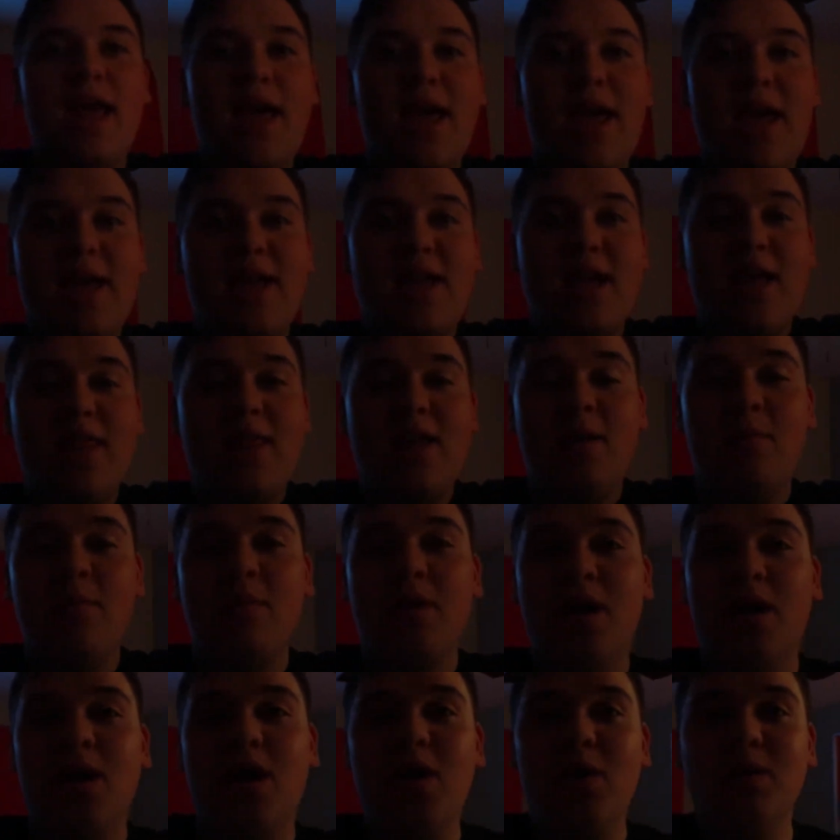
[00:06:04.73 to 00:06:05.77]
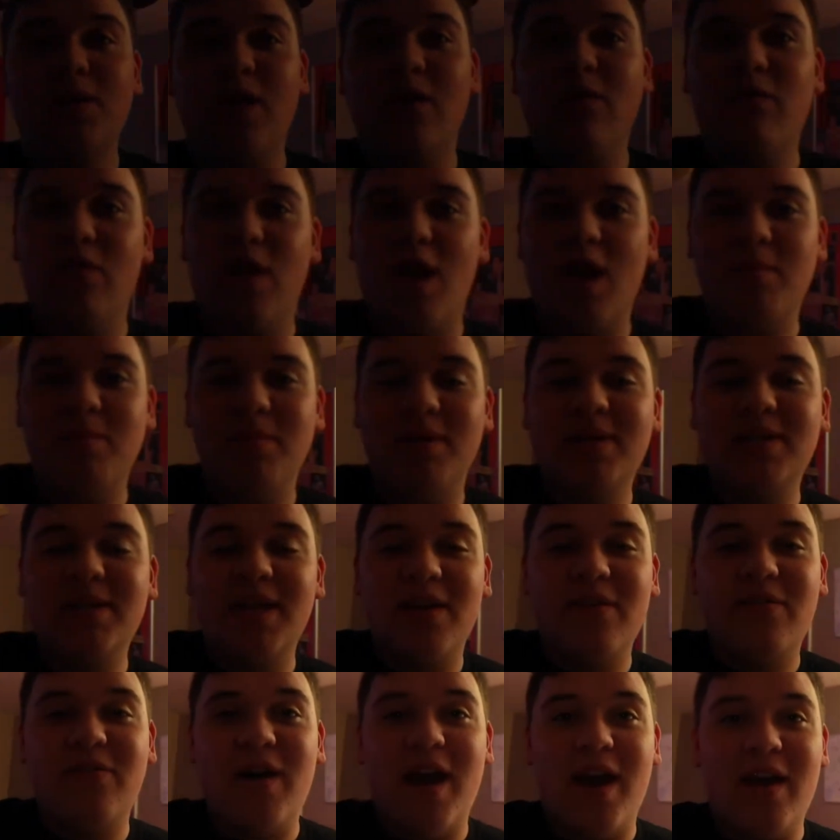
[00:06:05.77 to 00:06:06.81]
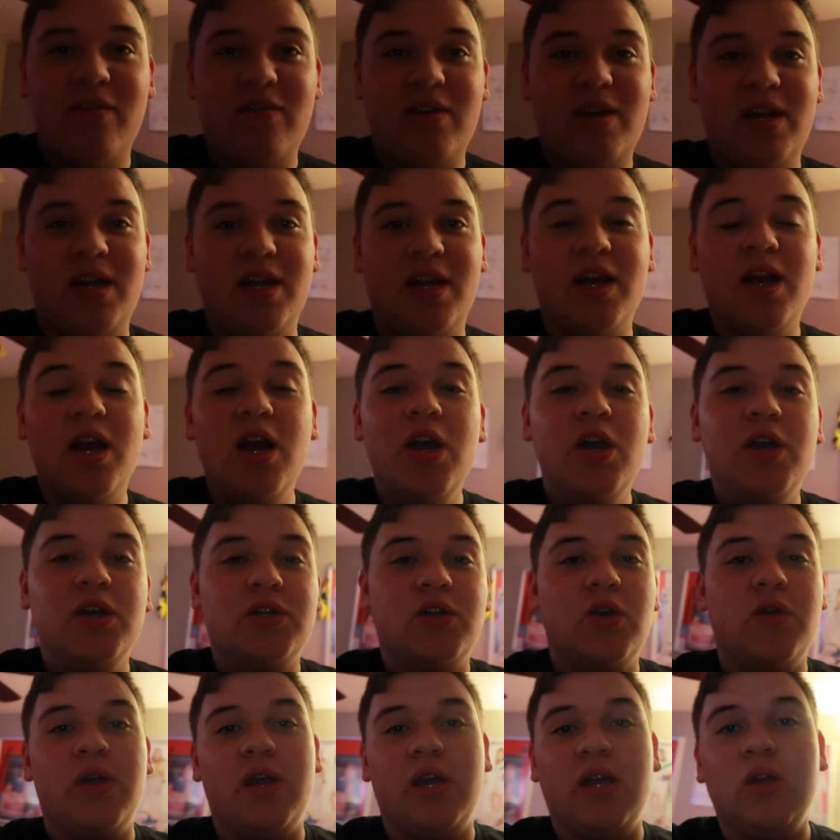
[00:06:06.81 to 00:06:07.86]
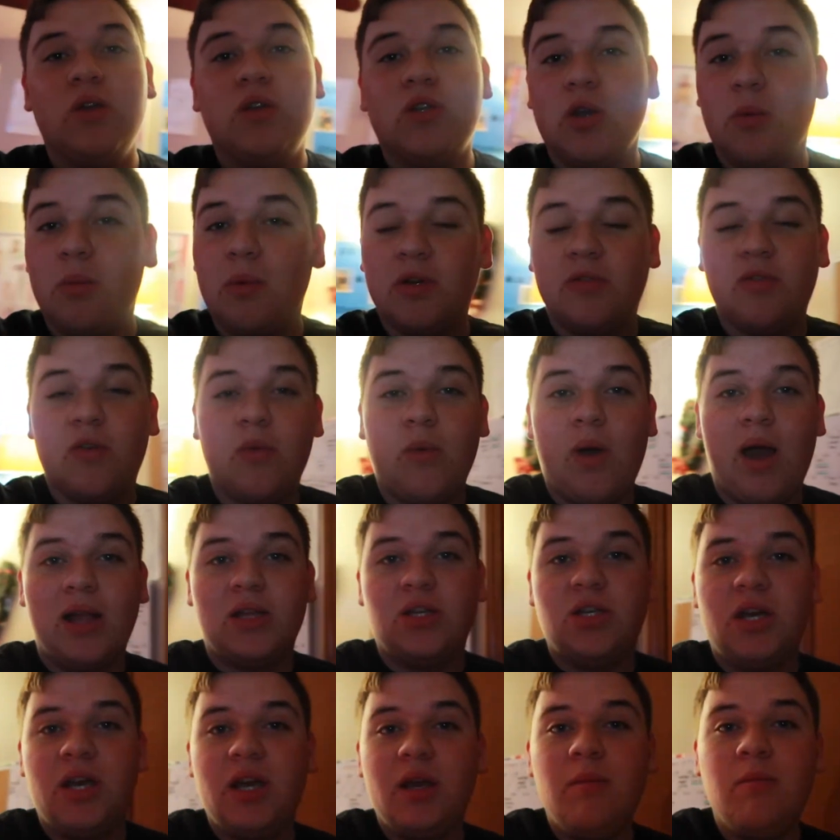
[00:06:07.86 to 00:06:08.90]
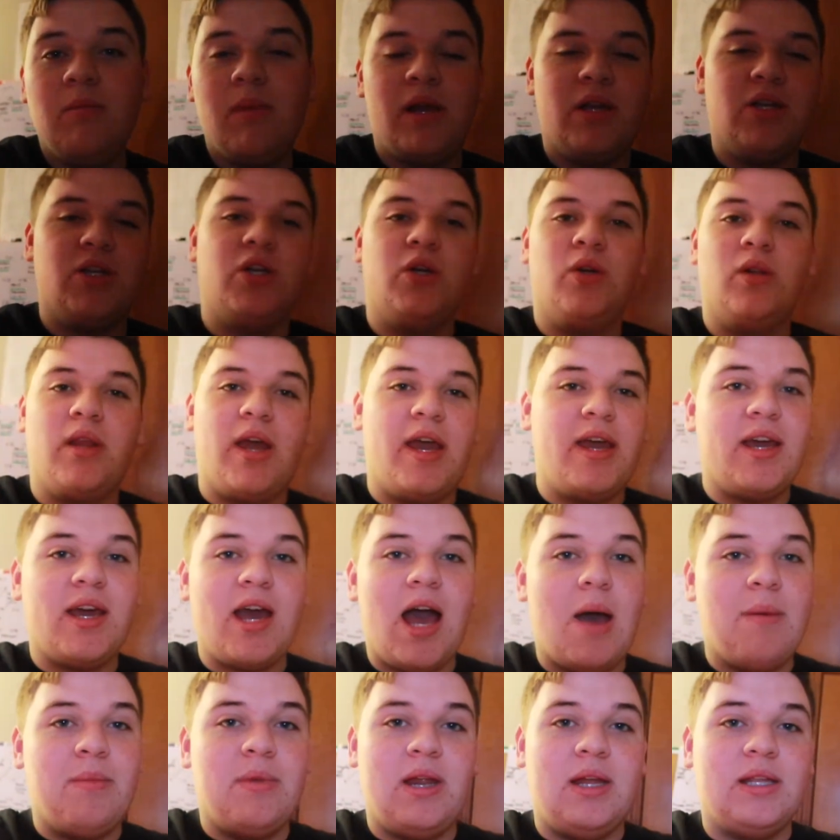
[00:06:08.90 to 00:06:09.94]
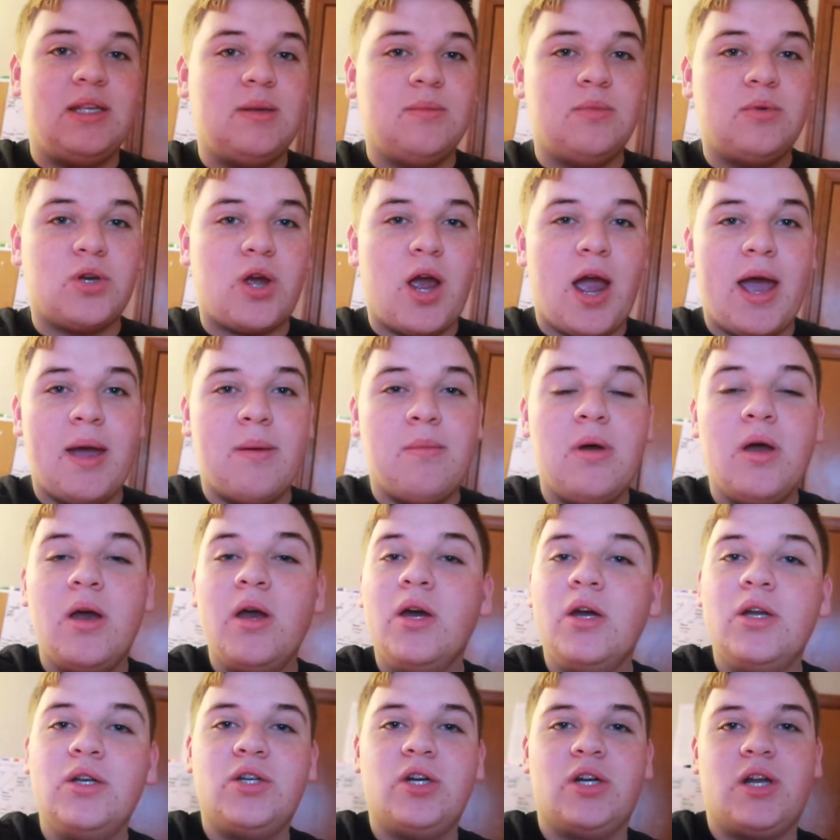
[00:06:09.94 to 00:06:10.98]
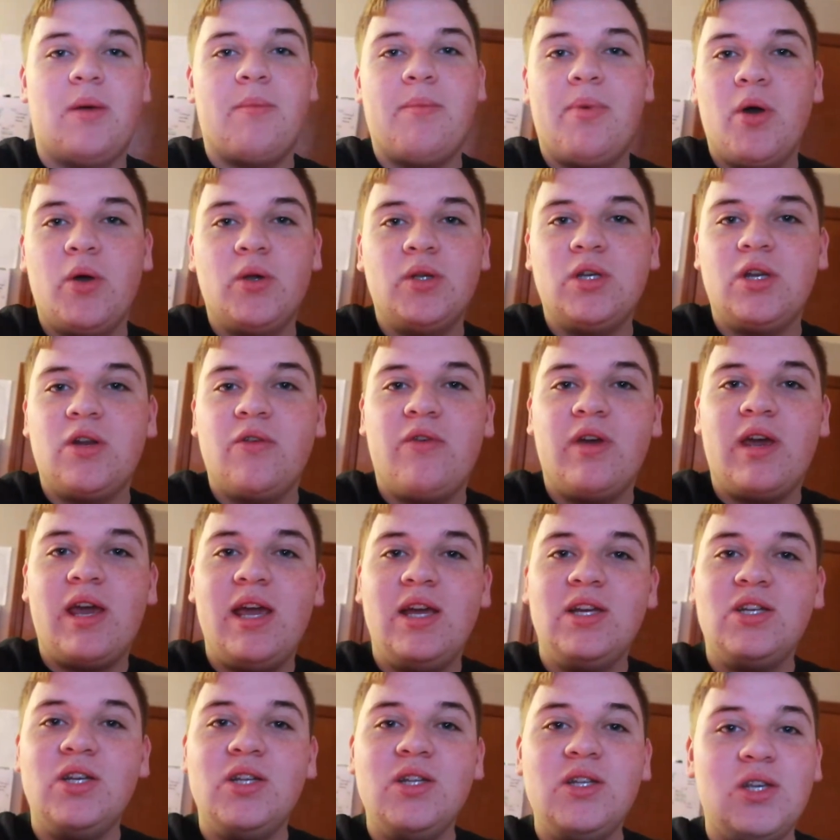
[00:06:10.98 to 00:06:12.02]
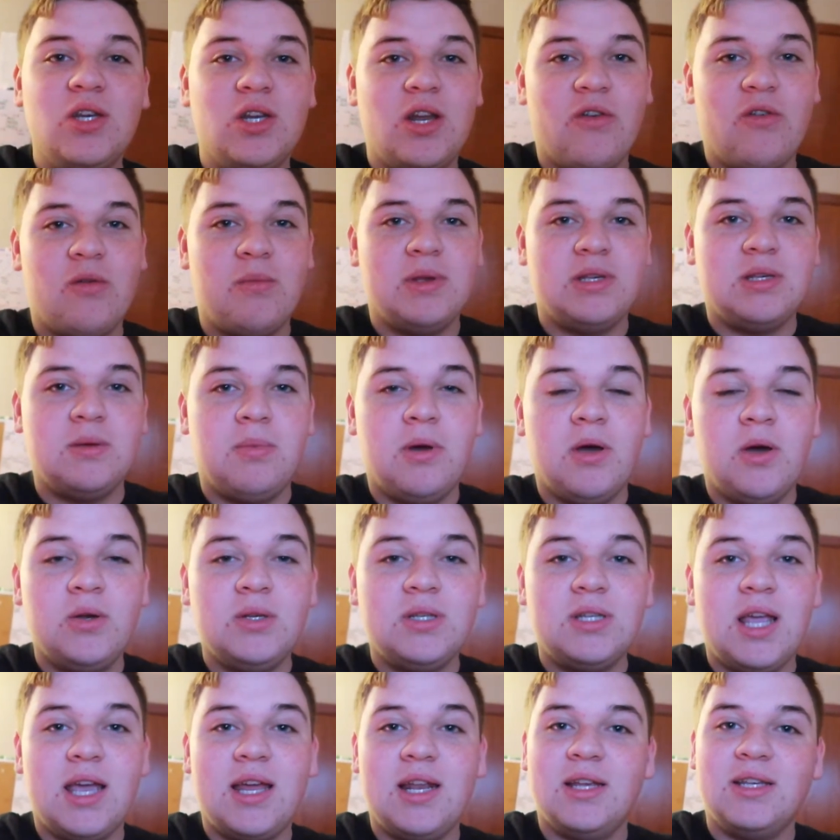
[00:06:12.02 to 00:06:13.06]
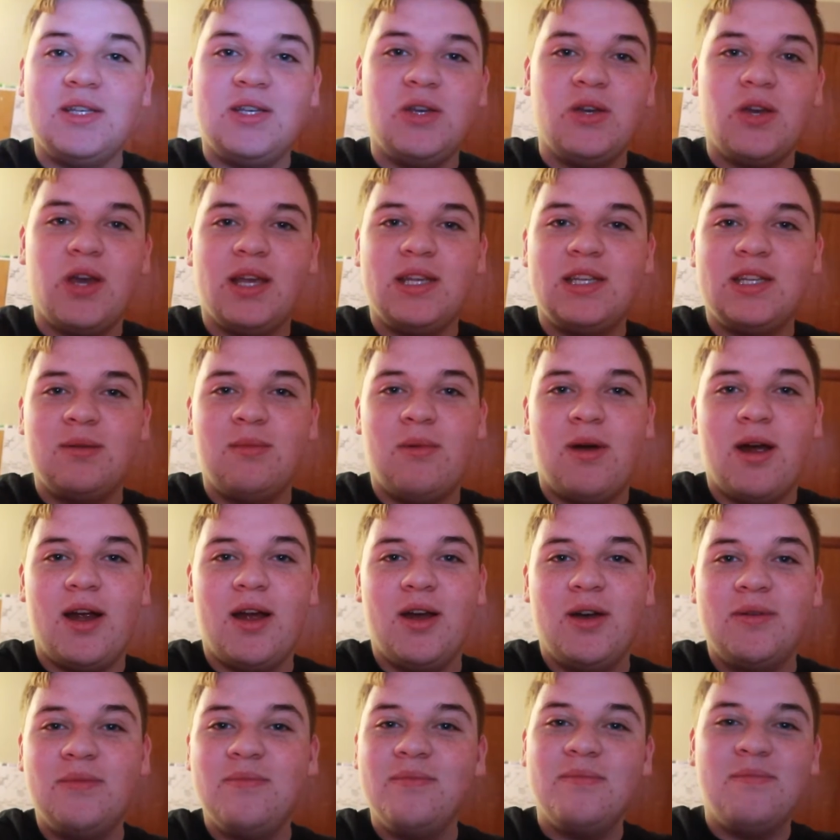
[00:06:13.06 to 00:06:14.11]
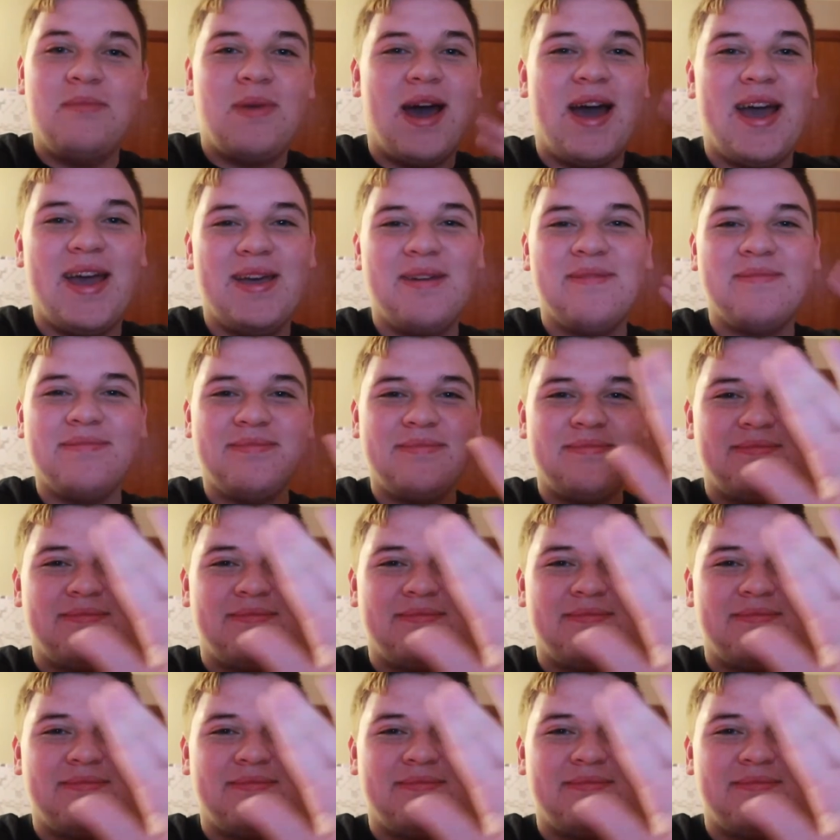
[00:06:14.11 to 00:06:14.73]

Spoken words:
And I think I'm gonna close out Vlogmas Day 5 here. So thank you so much for watching. Make sure you like, comment, and subscribe. Turn on post notifications so you never miss a post. And I'll see you guys tomorrow. Bye.